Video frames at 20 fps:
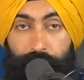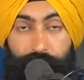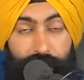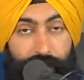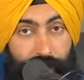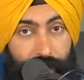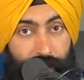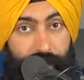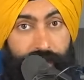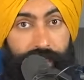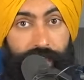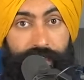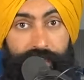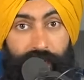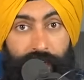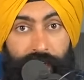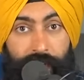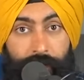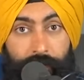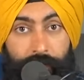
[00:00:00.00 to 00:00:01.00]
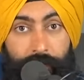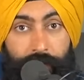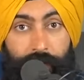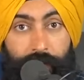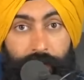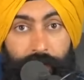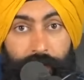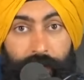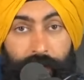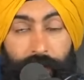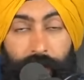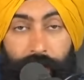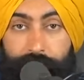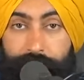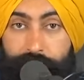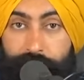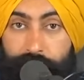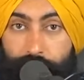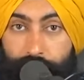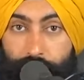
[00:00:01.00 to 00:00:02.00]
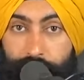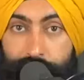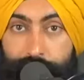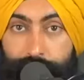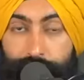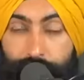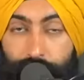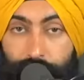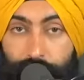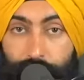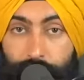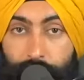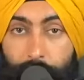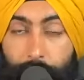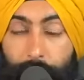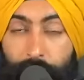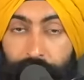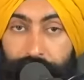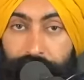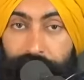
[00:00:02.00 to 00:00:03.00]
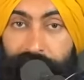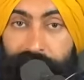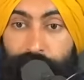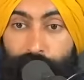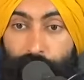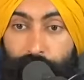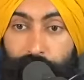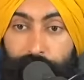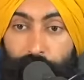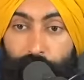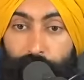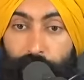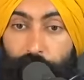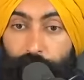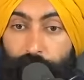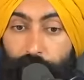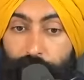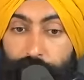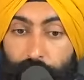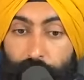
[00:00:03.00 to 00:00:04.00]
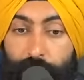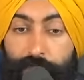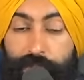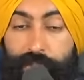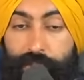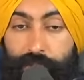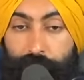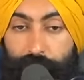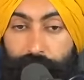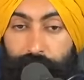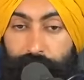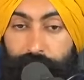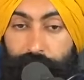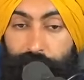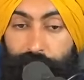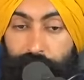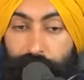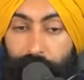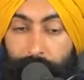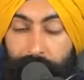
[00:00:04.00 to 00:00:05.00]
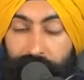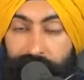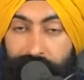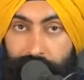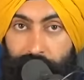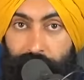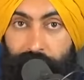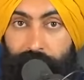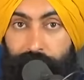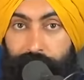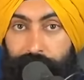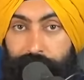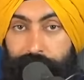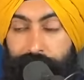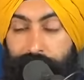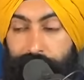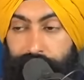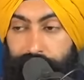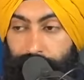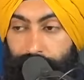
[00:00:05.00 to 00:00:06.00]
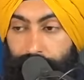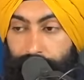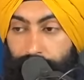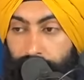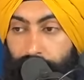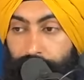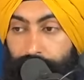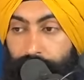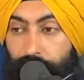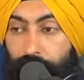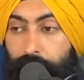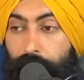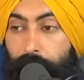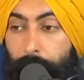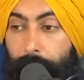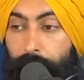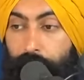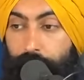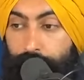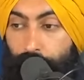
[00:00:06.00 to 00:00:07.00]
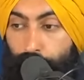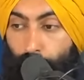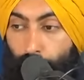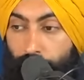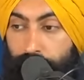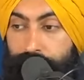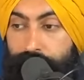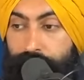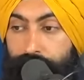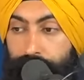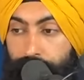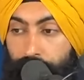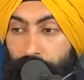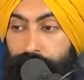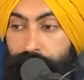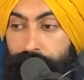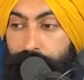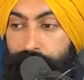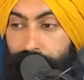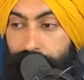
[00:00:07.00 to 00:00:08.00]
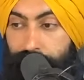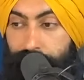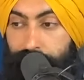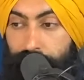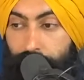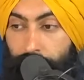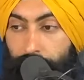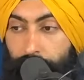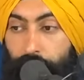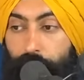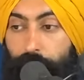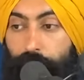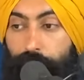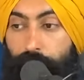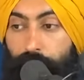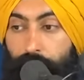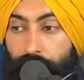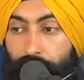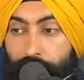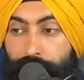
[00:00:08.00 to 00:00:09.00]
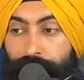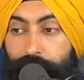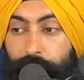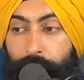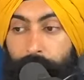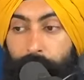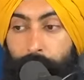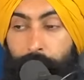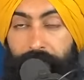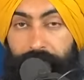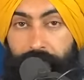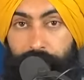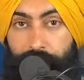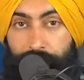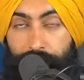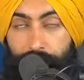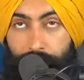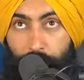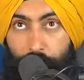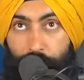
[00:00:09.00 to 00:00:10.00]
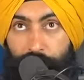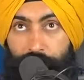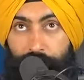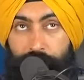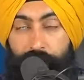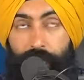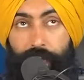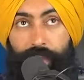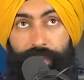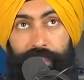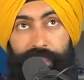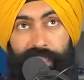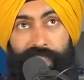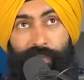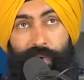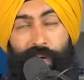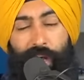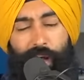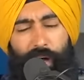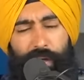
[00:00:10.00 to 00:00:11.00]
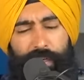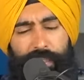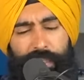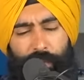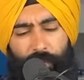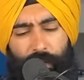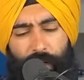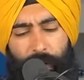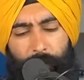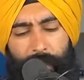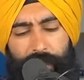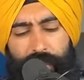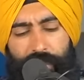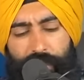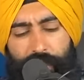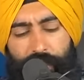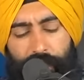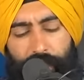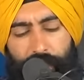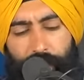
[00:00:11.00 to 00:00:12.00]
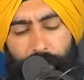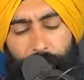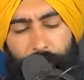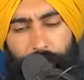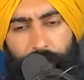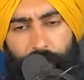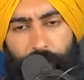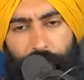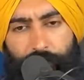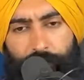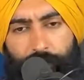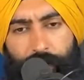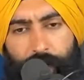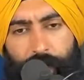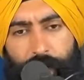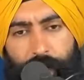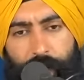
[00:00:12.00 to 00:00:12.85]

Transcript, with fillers: it's going to take time. And it's stressful. But this is where now, if you don't do that, you're going to be stuck in this system forever. But if you want to get out of the system, you have to be able to get out of it. And this is where I also want to mention a little bit of